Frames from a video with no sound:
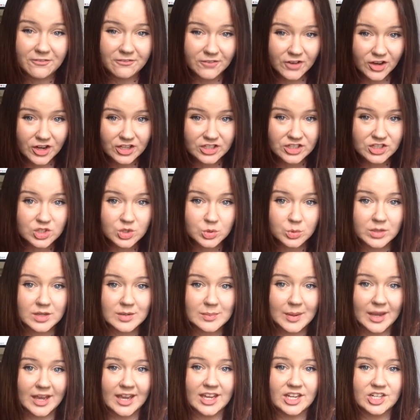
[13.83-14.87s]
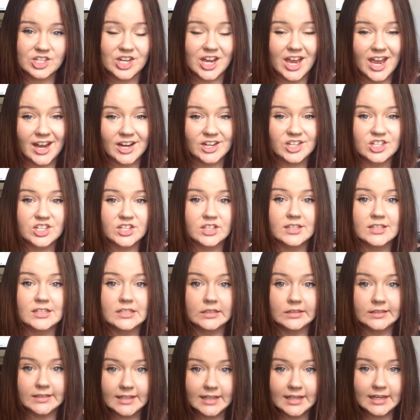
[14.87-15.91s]
first Twitter page I actually
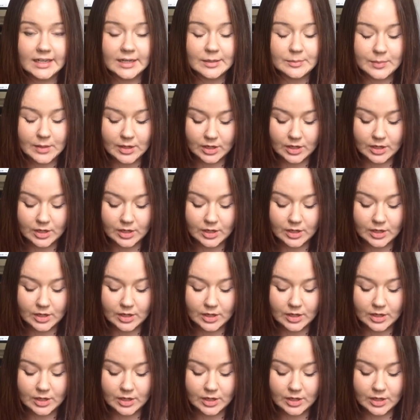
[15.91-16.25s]
deleted